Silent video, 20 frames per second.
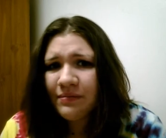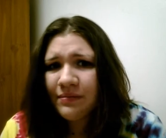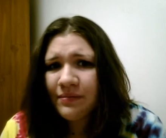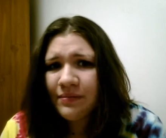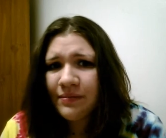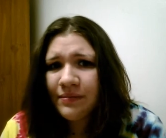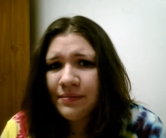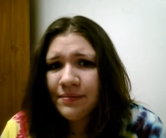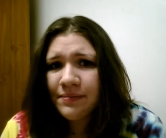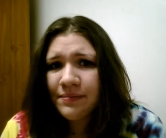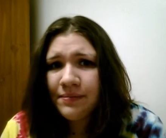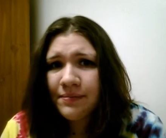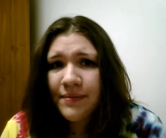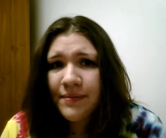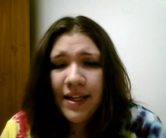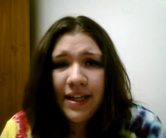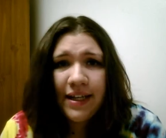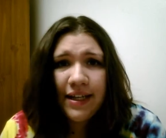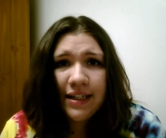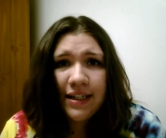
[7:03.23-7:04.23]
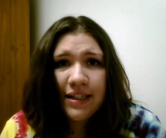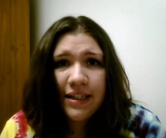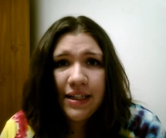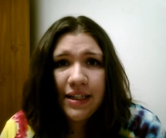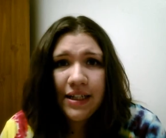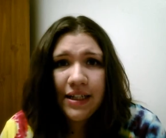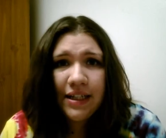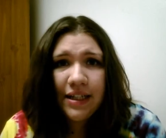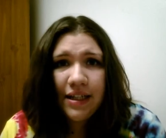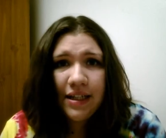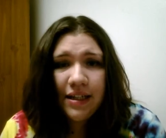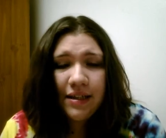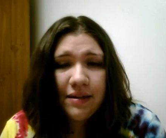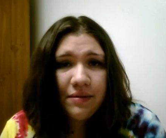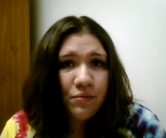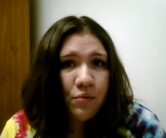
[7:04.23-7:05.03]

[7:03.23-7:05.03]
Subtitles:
(silence)